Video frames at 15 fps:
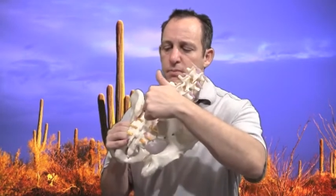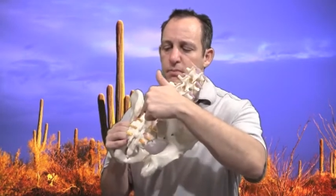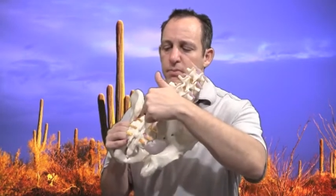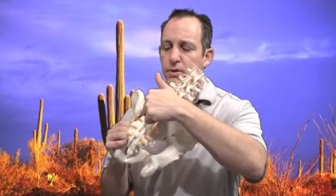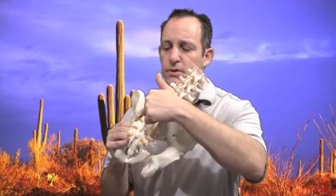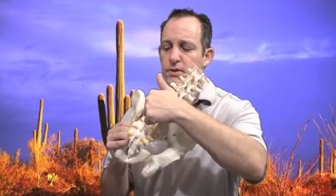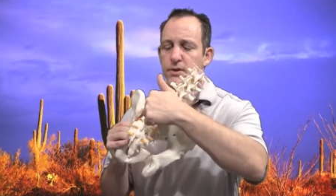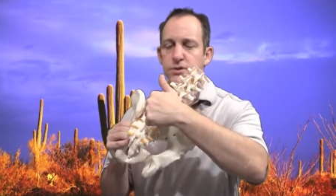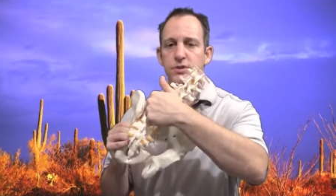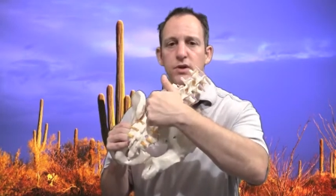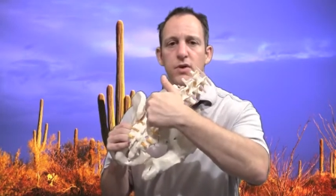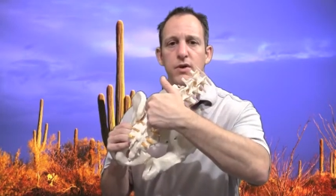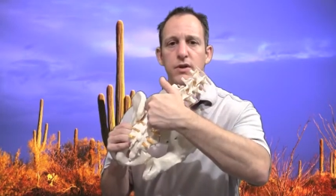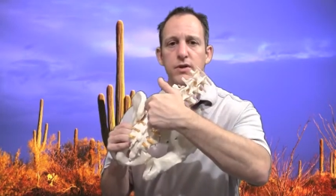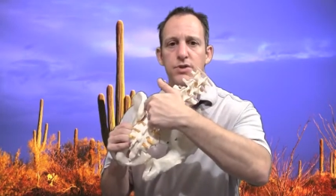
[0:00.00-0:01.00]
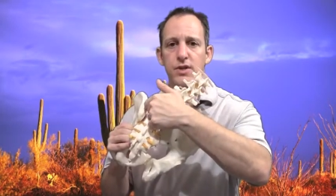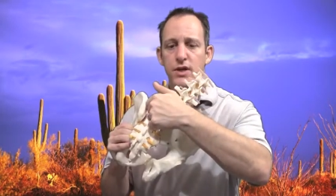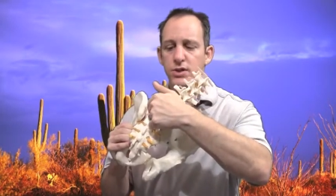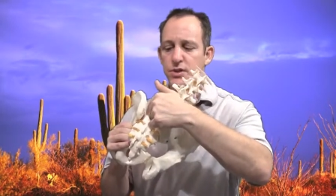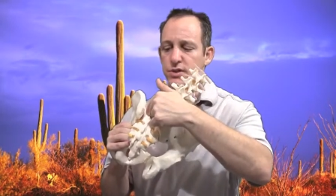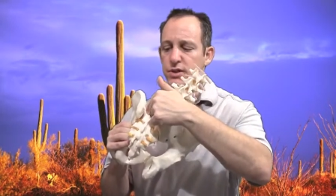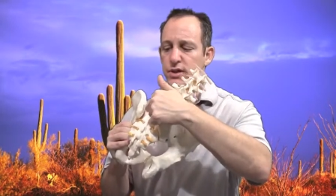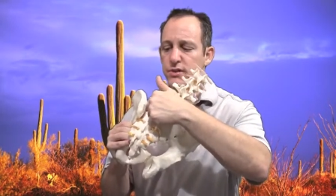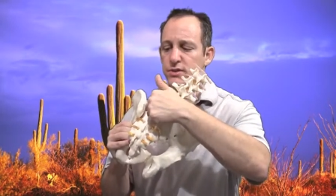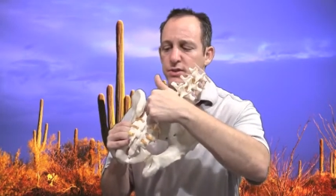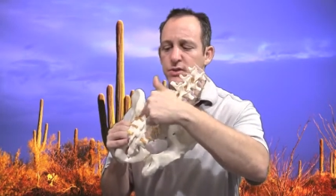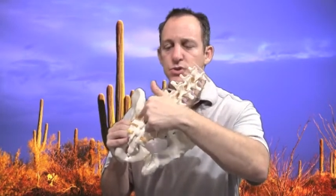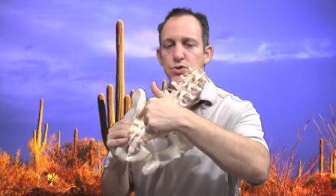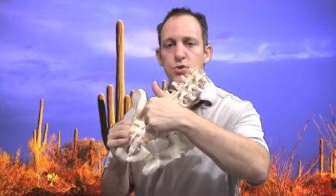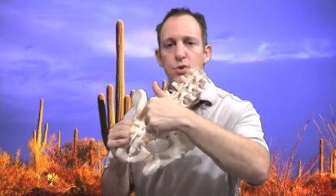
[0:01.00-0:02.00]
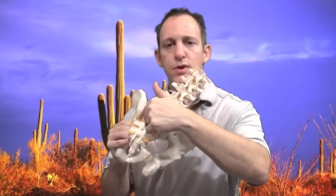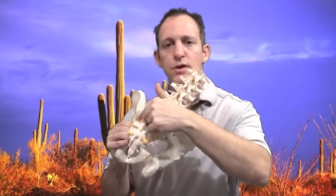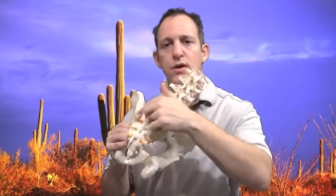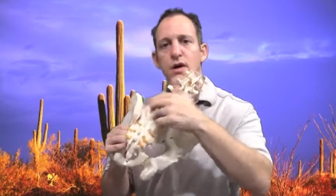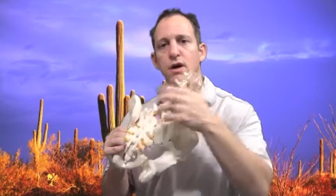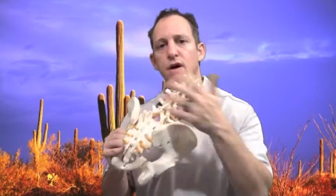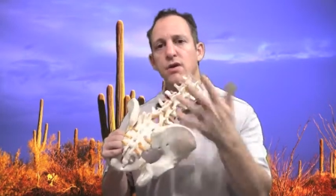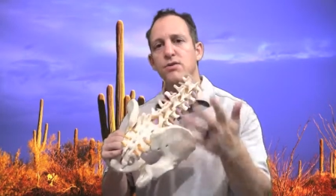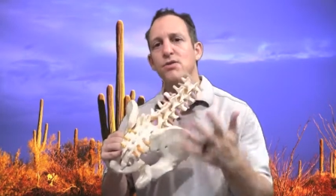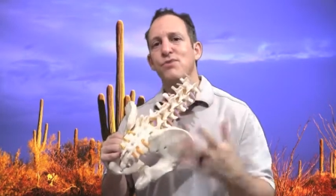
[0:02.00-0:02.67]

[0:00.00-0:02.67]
put the steroid injection into the joint under